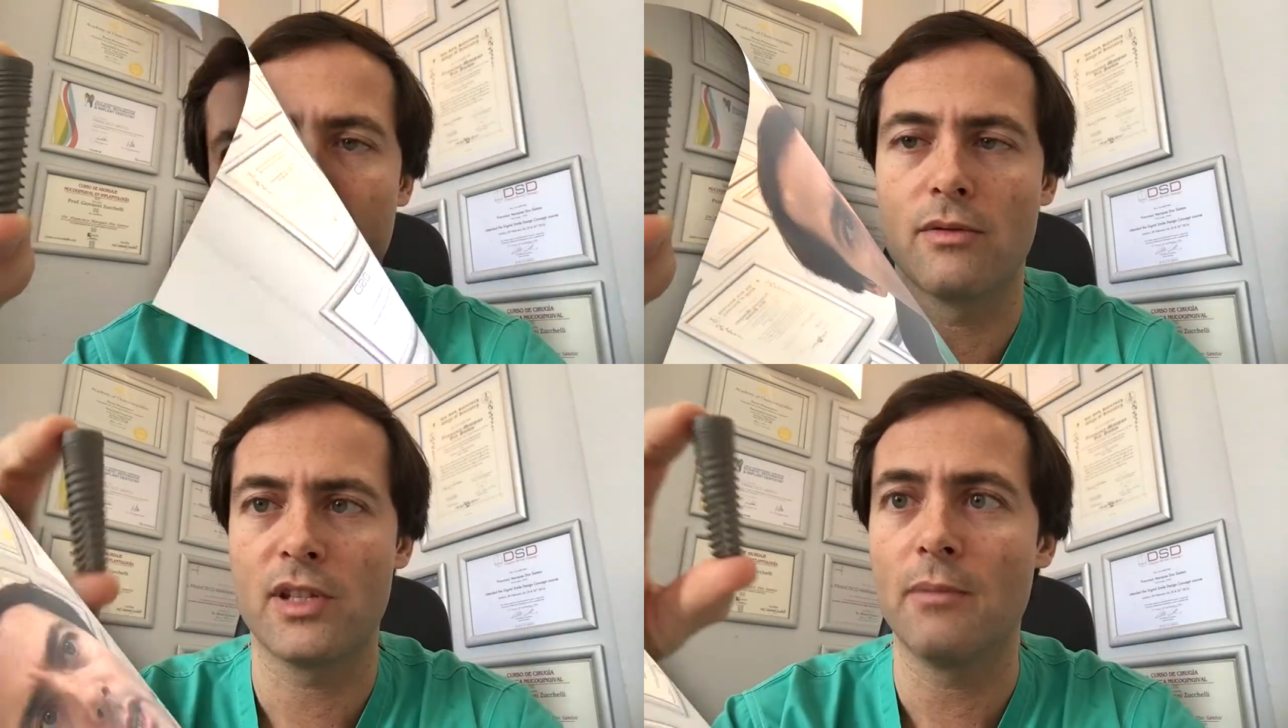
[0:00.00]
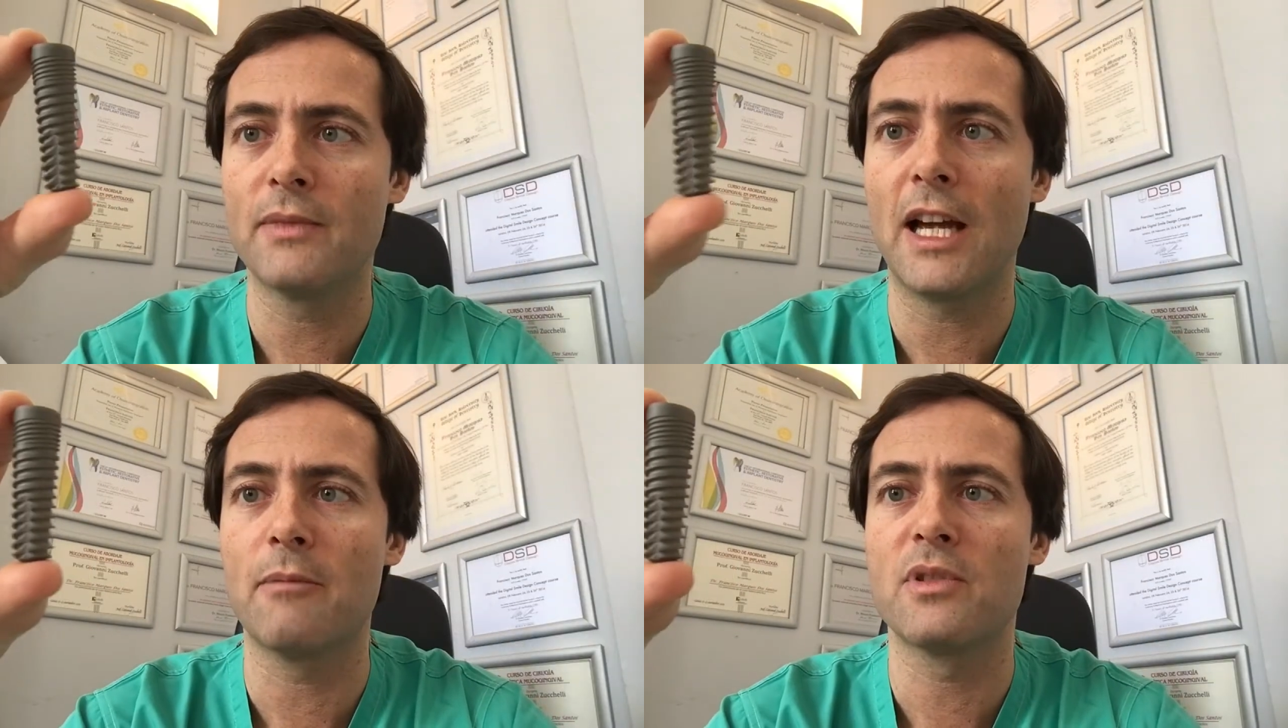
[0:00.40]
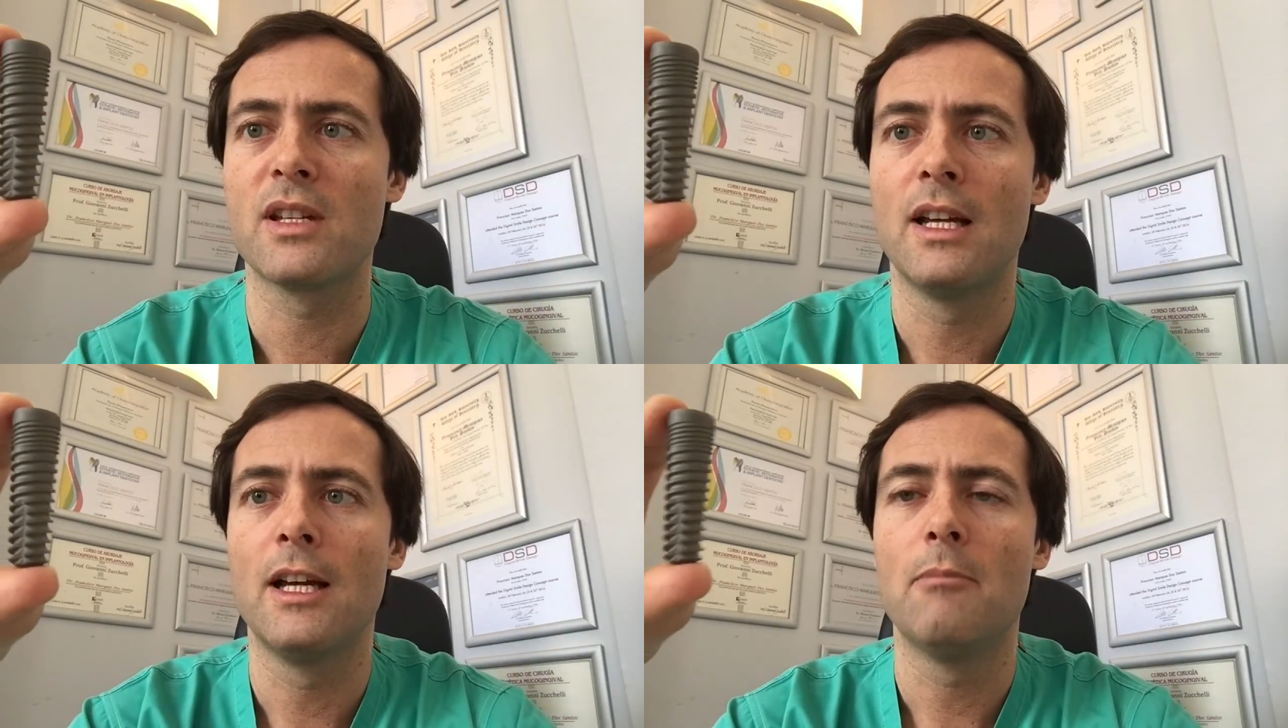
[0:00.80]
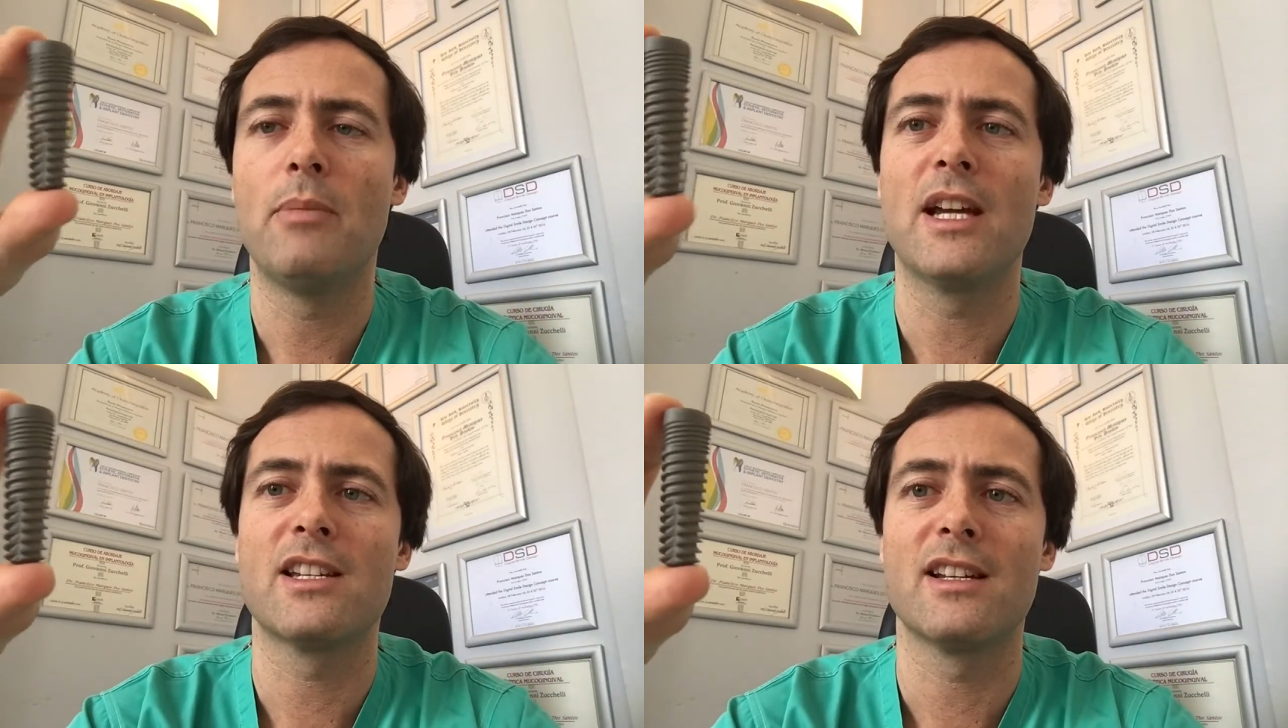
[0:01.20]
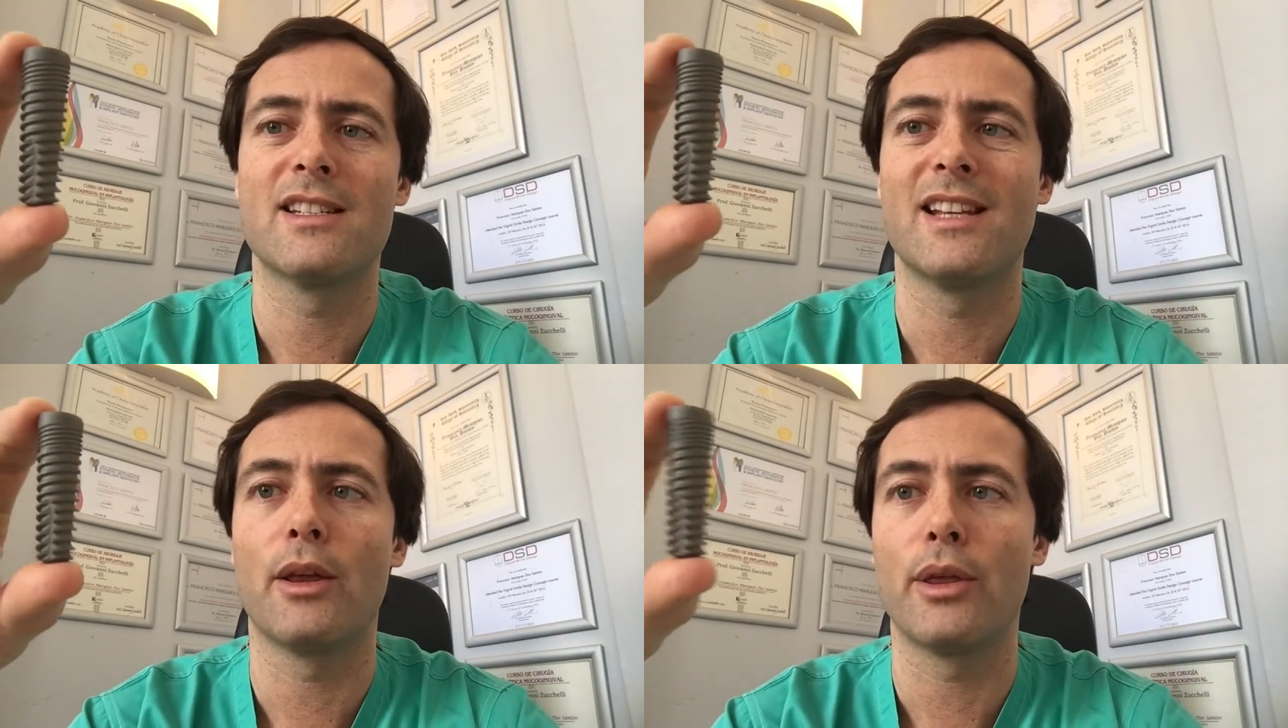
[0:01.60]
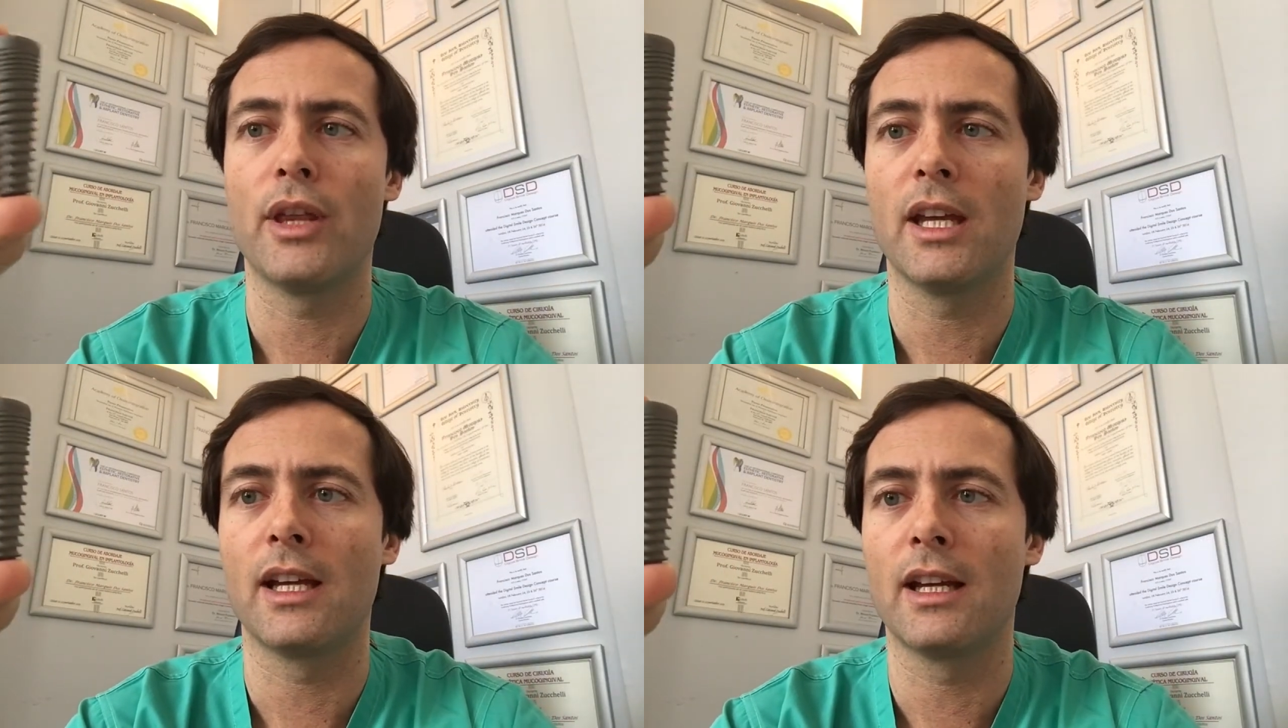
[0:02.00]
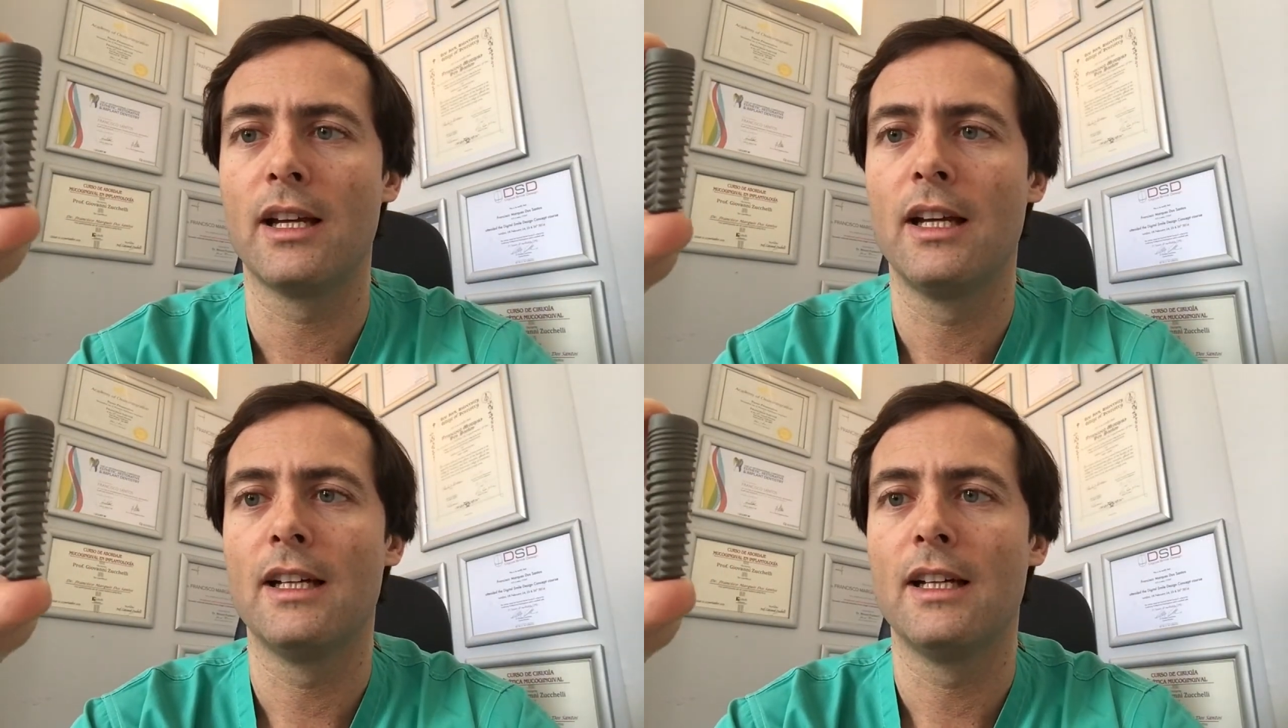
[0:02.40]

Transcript: So sometimes patients, they think